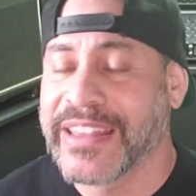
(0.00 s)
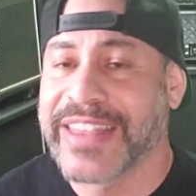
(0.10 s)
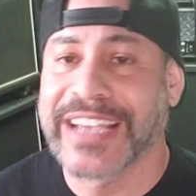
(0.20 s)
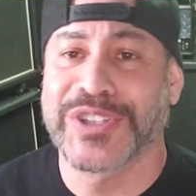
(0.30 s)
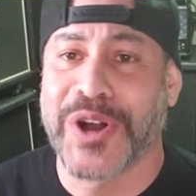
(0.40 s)

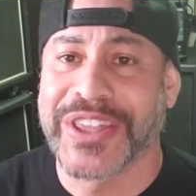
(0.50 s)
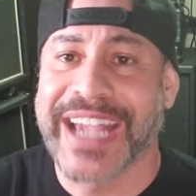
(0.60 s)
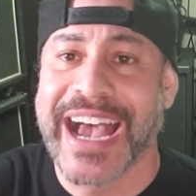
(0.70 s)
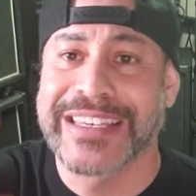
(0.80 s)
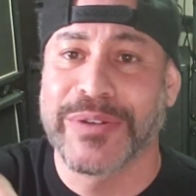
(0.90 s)
thanks to all the
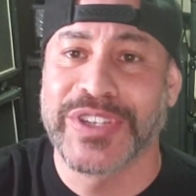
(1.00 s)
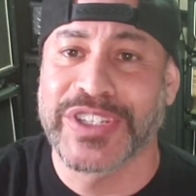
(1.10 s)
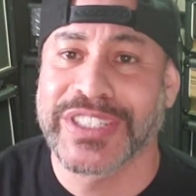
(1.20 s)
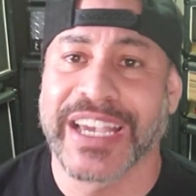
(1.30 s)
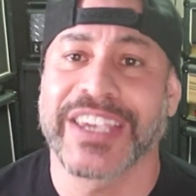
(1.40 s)
guys that were
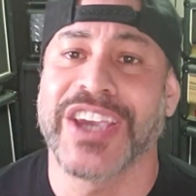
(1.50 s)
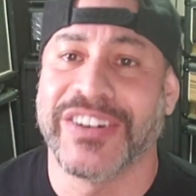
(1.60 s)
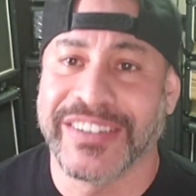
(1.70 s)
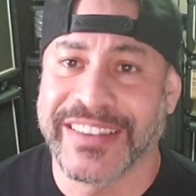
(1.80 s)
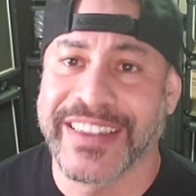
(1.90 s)
just like,
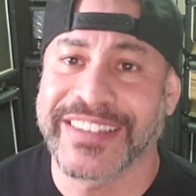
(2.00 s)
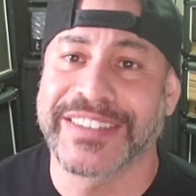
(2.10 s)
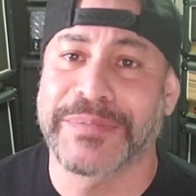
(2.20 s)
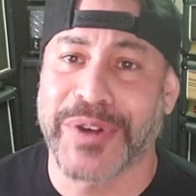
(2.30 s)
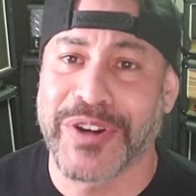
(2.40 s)
yo, this
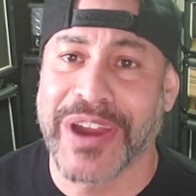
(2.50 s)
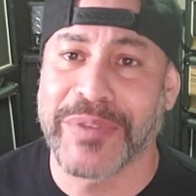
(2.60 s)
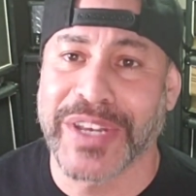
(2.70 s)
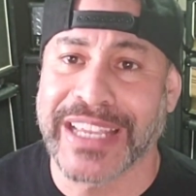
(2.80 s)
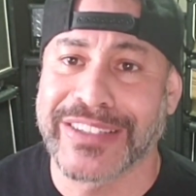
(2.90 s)
is the program
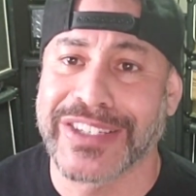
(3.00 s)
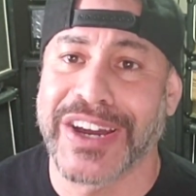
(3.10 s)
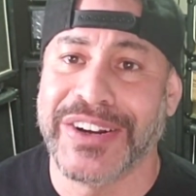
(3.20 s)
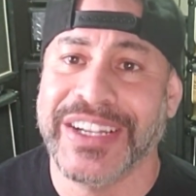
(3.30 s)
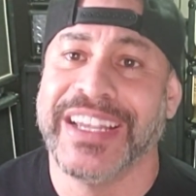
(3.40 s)
you need.
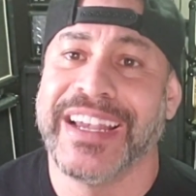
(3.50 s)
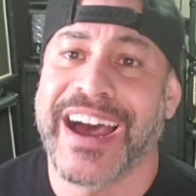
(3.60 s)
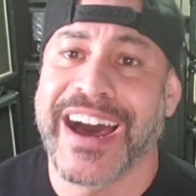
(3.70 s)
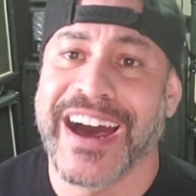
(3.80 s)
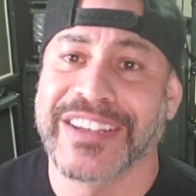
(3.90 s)
So
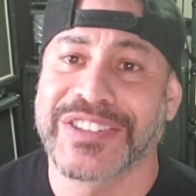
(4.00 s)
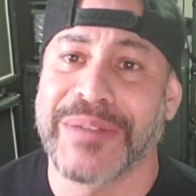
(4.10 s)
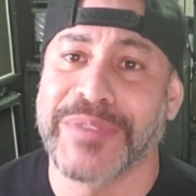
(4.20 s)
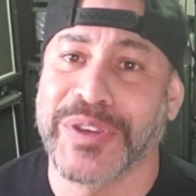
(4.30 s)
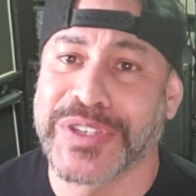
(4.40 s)
uh, so
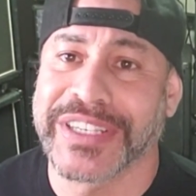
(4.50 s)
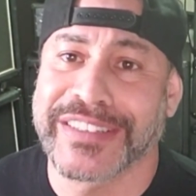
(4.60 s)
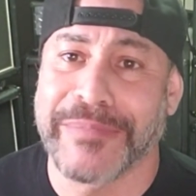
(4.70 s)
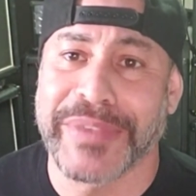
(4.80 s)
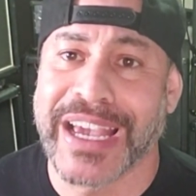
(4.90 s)
I'm using
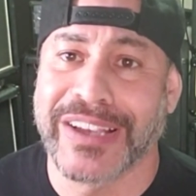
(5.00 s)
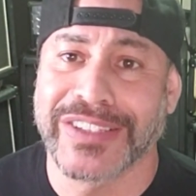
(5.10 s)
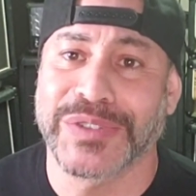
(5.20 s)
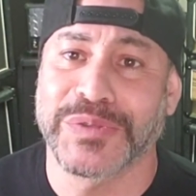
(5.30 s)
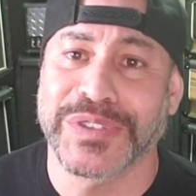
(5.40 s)
something
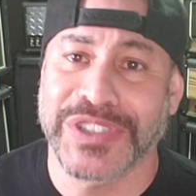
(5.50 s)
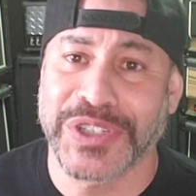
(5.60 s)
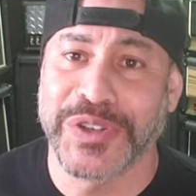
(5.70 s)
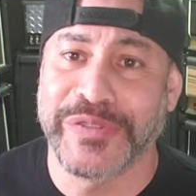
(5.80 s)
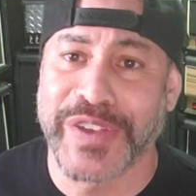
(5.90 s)
else
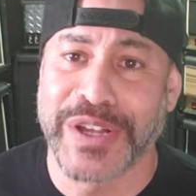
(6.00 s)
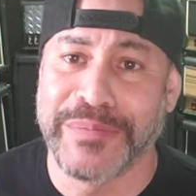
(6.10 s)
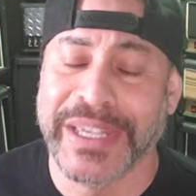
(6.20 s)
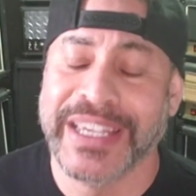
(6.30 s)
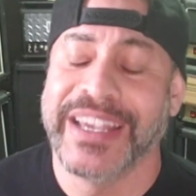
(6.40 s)
to
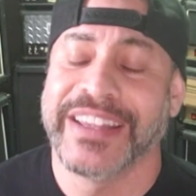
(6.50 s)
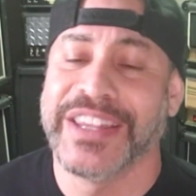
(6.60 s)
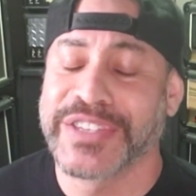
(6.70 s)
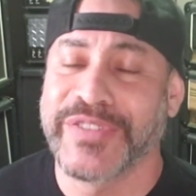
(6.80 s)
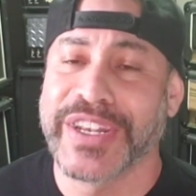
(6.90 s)
film
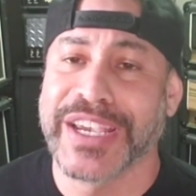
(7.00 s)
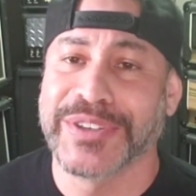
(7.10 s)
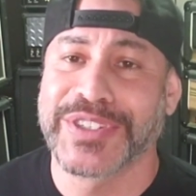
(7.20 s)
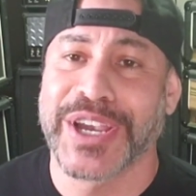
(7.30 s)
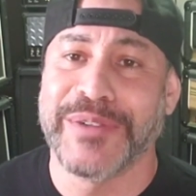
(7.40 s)
this video.
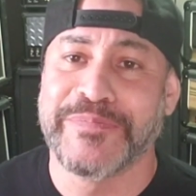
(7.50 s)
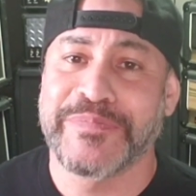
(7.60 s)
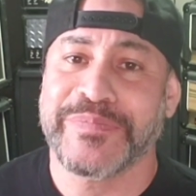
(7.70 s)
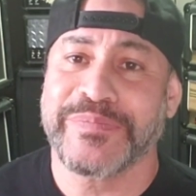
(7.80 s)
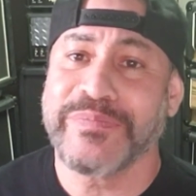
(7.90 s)
So
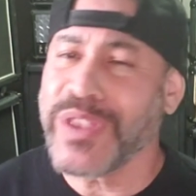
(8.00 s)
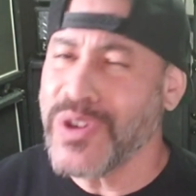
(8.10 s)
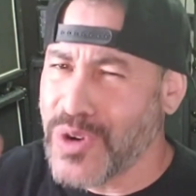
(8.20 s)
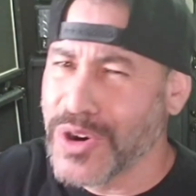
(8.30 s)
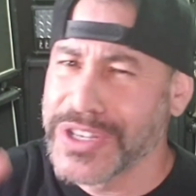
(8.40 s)

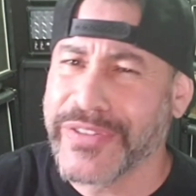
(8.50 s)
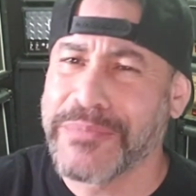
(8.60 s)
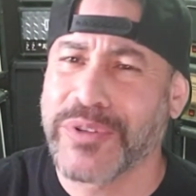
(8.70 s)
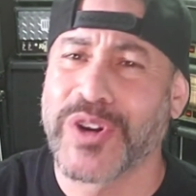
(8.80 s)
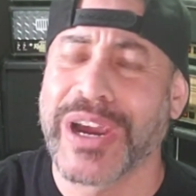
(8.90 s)
or
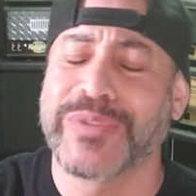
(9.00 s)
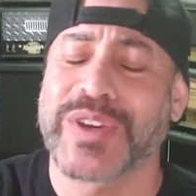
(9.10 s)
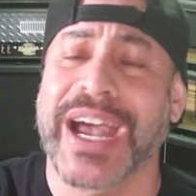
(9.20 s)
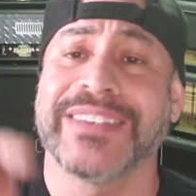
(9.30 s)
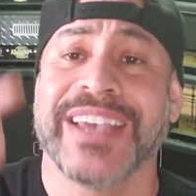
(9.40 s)
different programs.
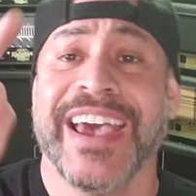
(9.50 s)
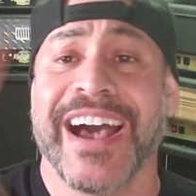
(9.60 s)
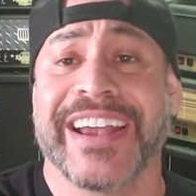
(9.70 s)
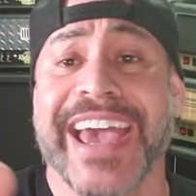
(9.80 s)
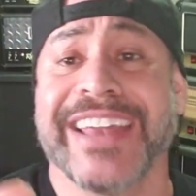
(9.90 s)
So, guys,
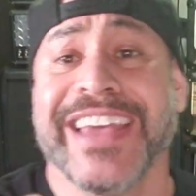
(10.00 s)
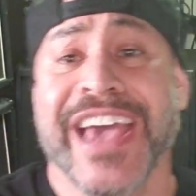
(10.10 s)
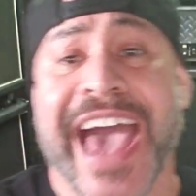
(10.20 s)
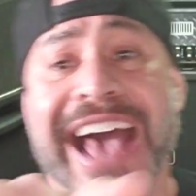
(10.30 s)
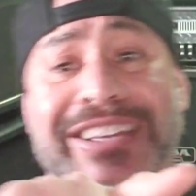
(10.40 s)
again,
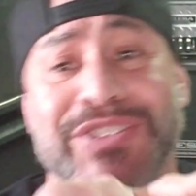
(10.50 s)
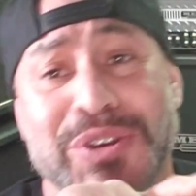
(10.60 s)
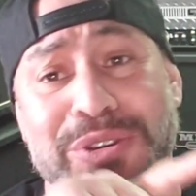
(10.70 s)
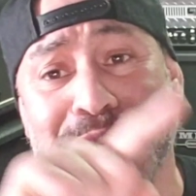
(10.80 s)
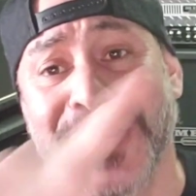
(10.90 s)
as
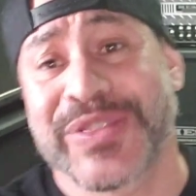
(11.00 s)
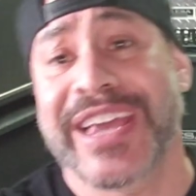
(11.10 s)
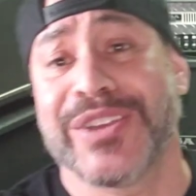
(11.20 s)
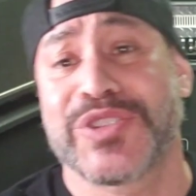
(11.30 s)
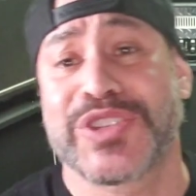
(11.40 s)
usual,
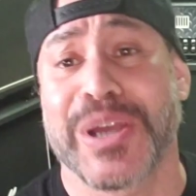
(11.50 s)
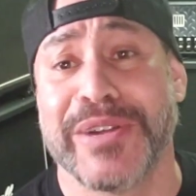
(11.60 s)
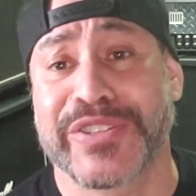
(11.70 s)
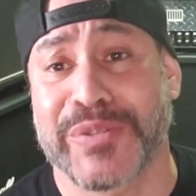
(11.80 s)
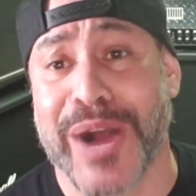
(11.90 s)
thank you so
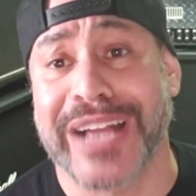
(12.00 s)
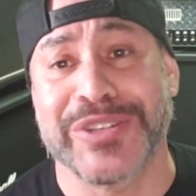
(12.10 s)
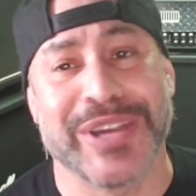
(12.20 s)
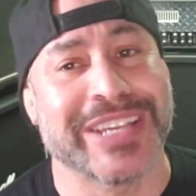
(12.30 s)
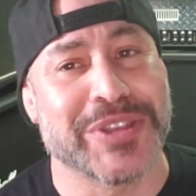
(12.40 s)
much for
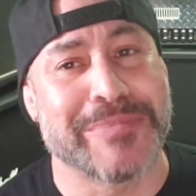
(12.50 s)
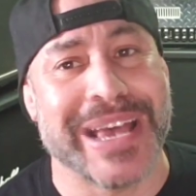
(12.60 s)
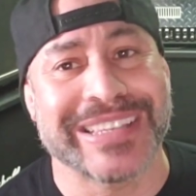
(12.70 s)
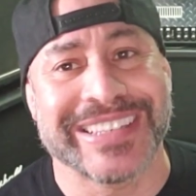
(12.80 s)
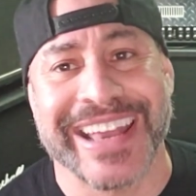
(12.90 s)
watching. You guys are the
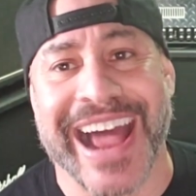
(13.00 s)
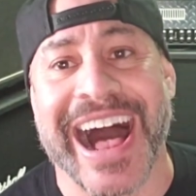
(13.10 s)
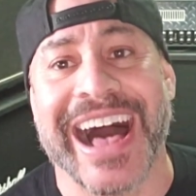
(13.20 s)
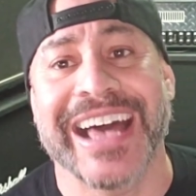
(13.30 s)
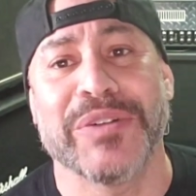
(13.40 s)
best, and
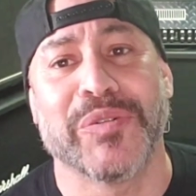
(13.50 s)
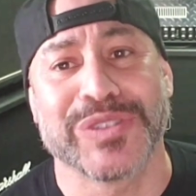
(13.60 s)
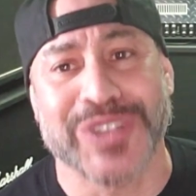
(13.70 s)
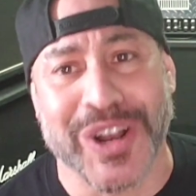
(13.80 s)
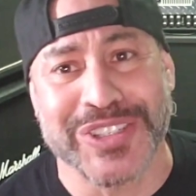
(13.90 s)
I will
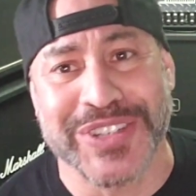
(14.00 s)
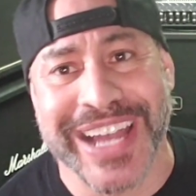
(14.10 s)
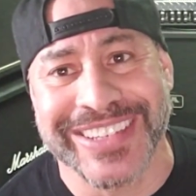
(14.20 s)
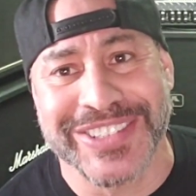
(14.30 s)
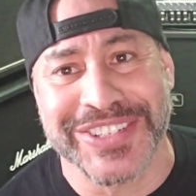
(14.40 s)
talk to you
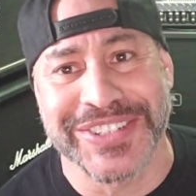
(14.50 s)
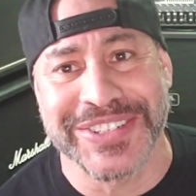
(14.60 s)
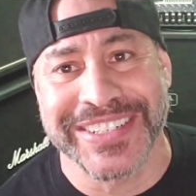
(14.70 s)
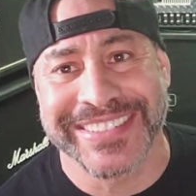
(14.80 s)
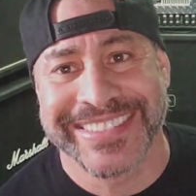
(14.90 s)
guys
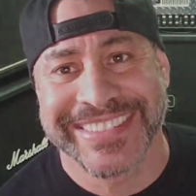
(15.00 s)
soon.